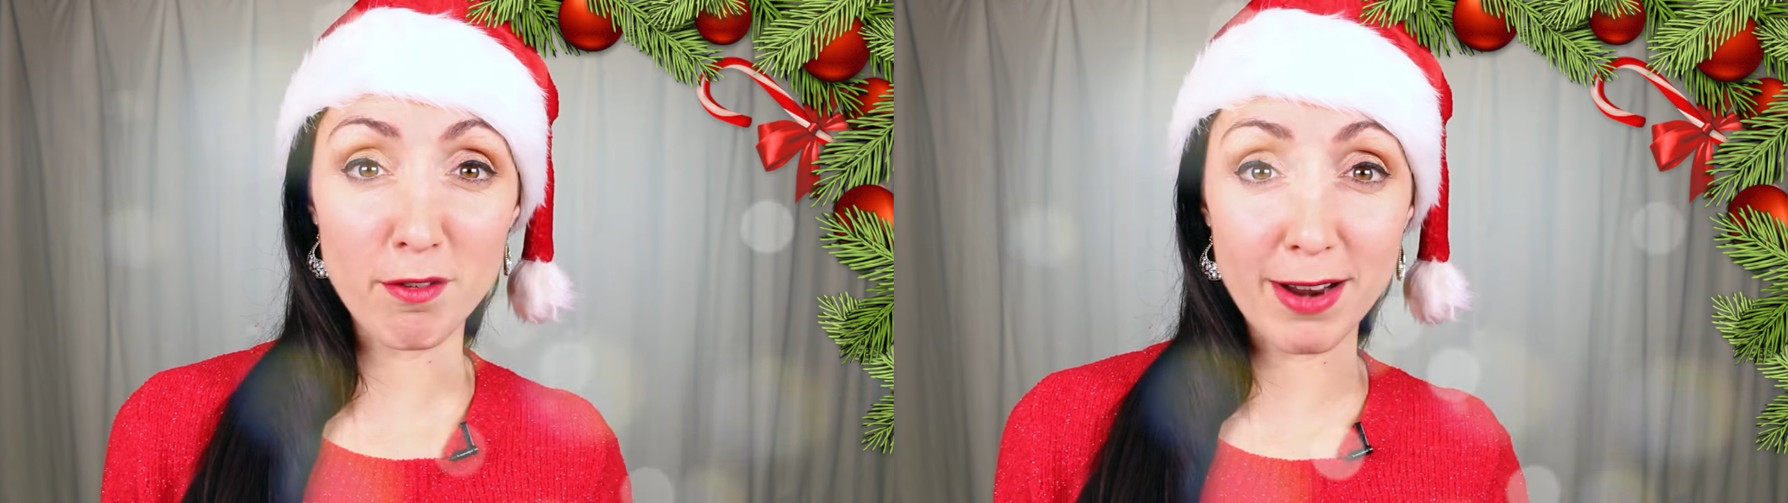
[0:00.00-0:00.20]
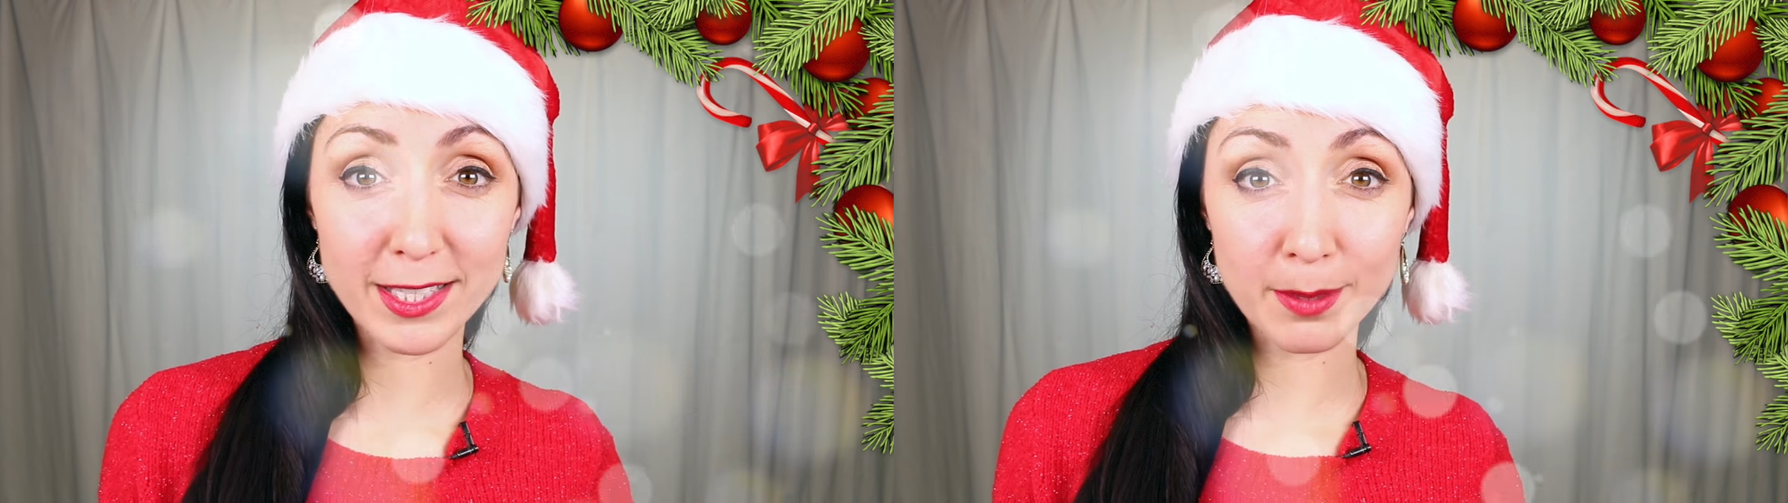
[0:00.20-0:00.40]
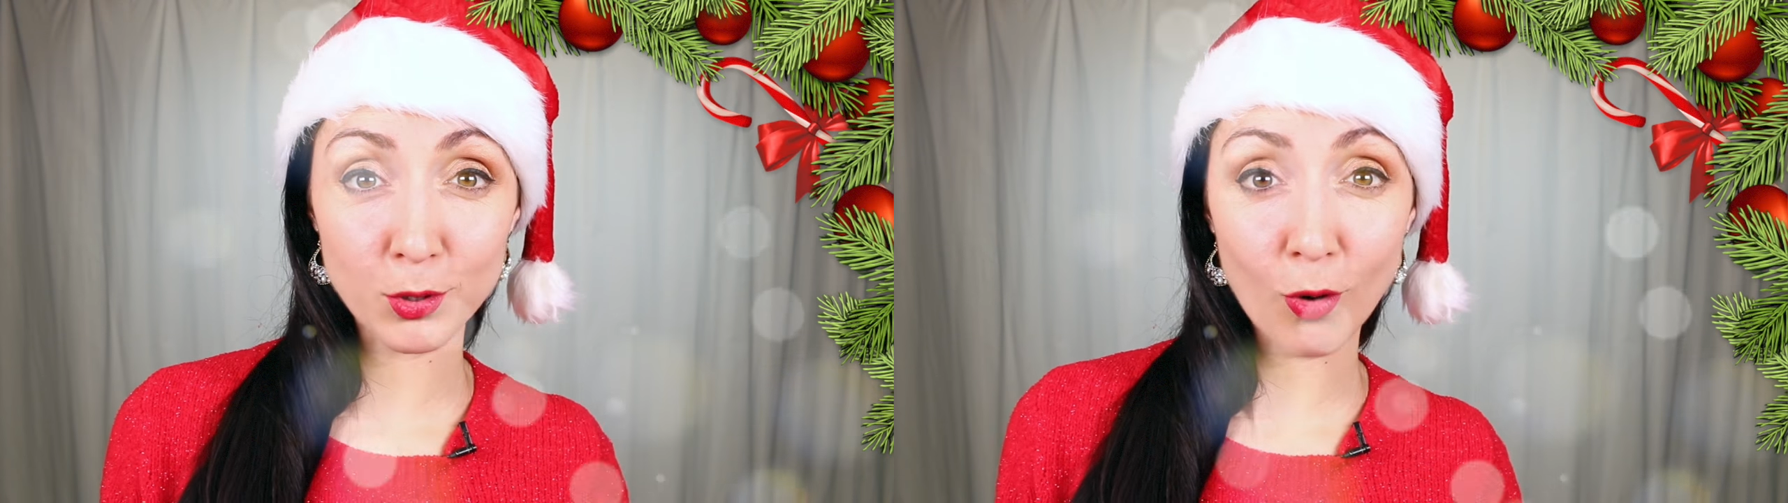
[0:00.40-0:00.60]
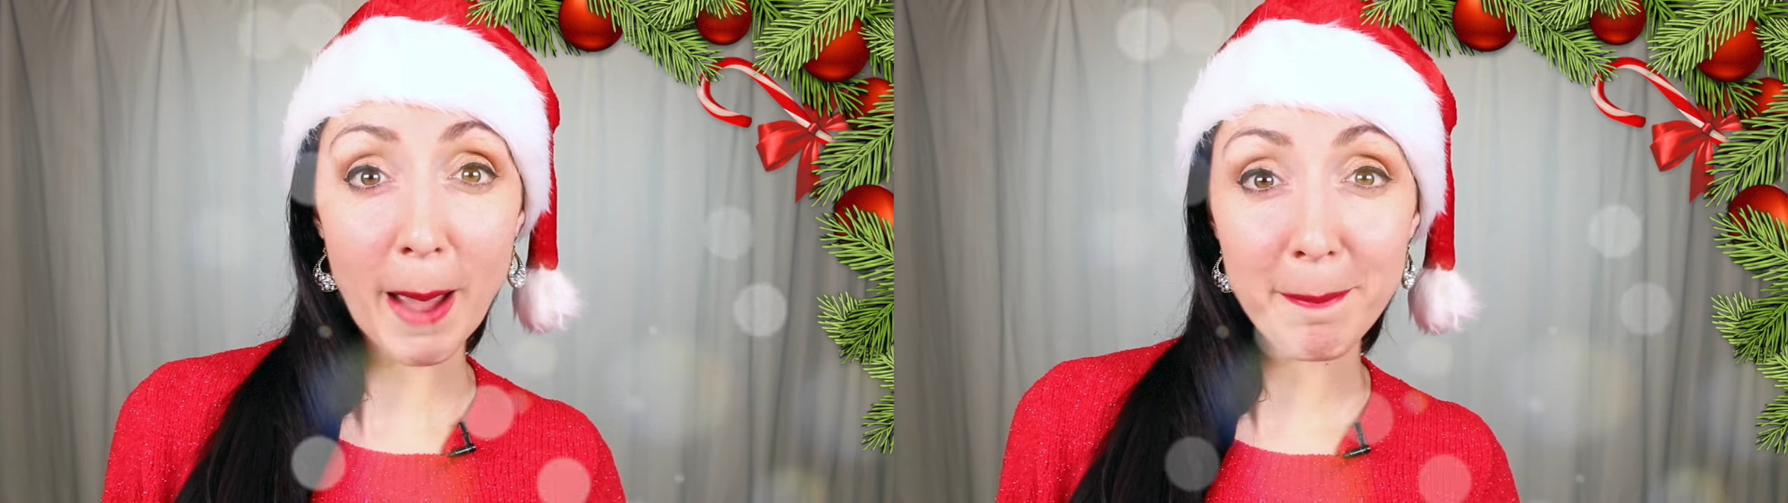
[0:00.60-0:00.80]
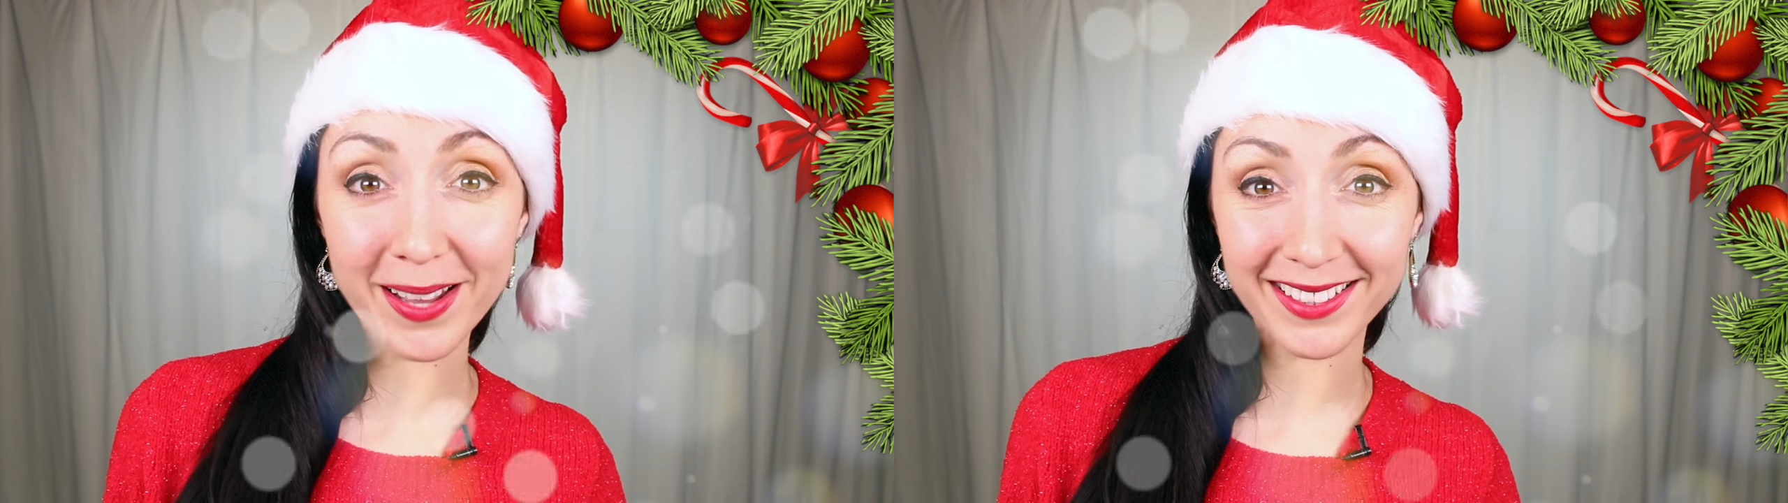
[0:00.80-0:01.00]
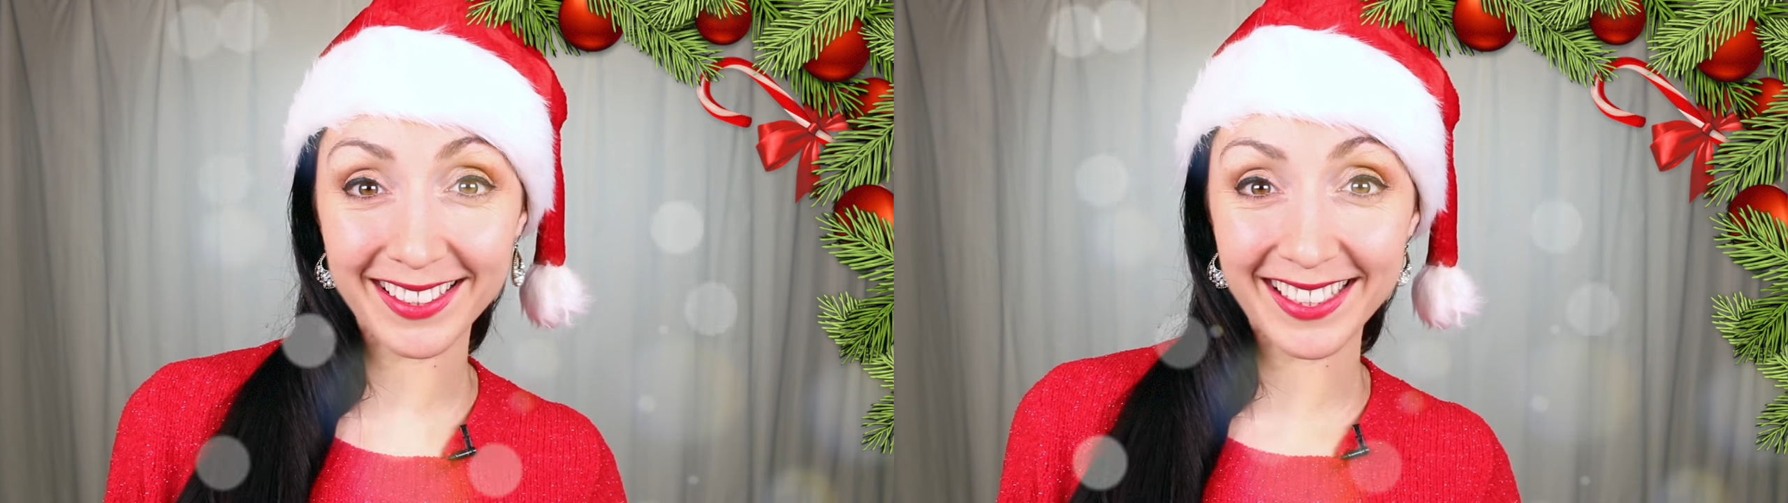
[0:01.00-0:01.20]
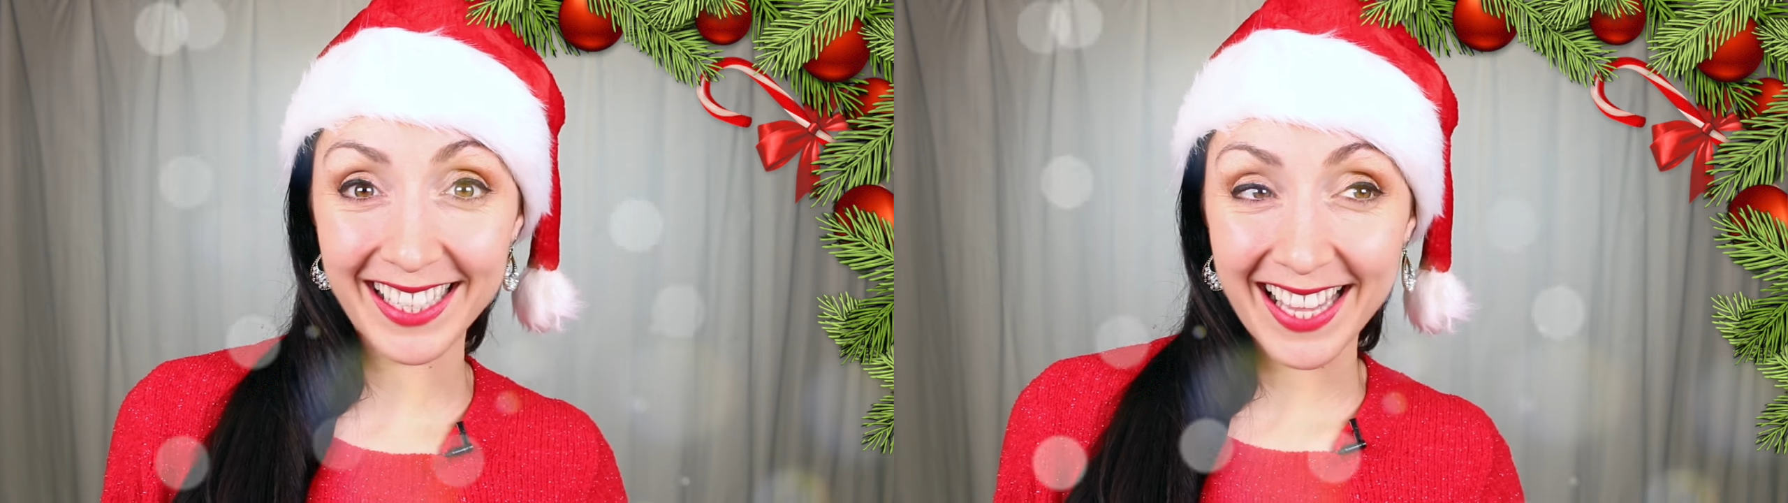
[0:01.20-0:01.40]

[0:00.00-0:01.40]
red subscribe button